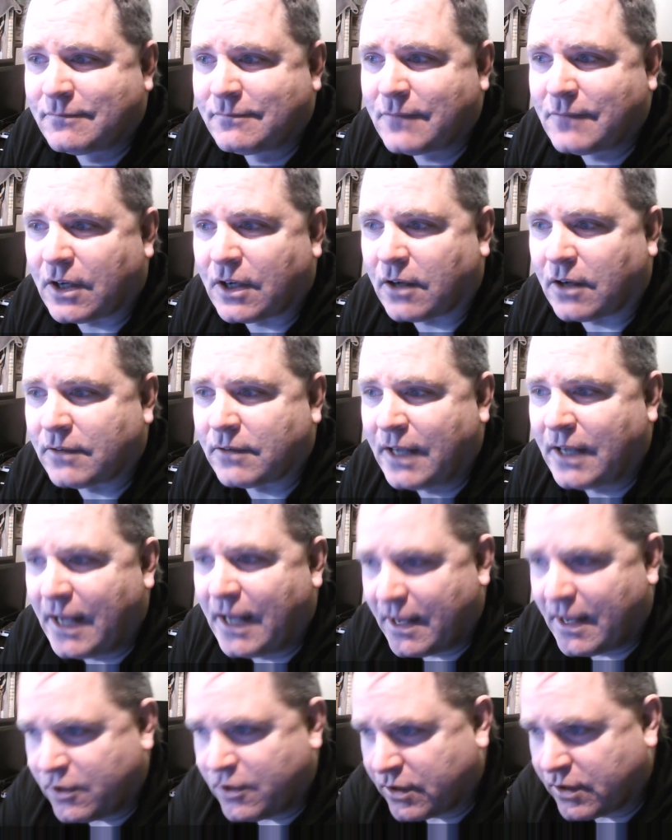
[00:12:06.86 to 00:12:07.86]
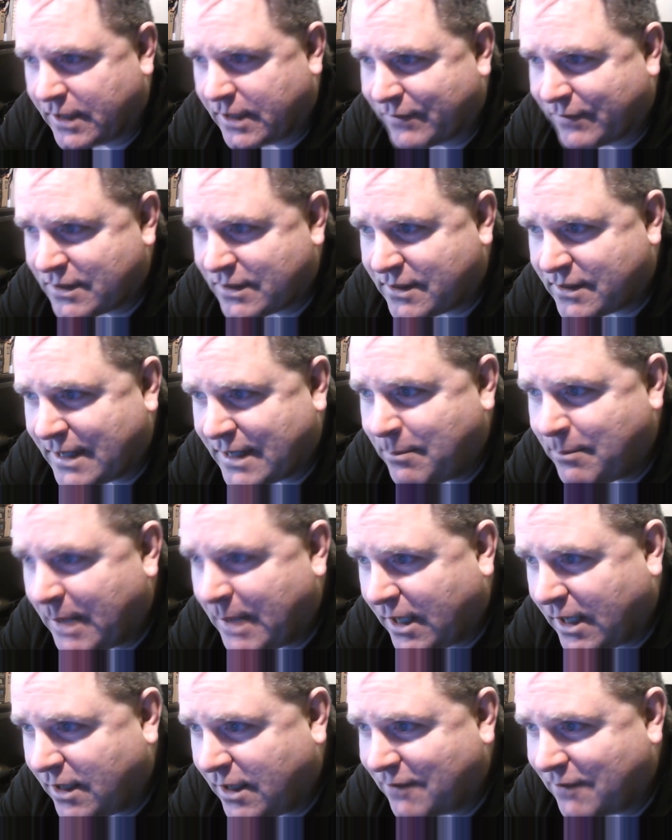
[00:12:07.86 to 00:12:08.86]
You know, you can even see
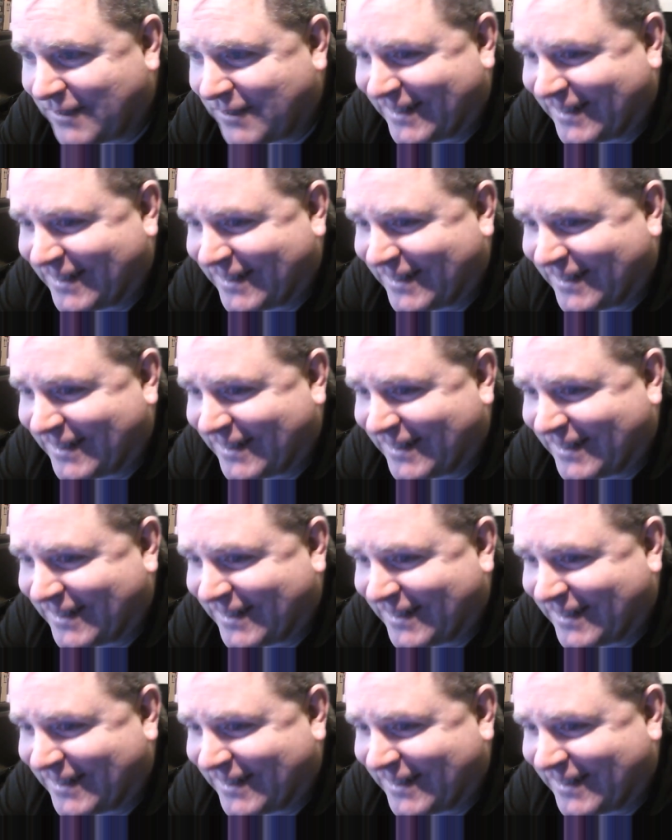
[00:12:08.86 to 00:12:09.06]
me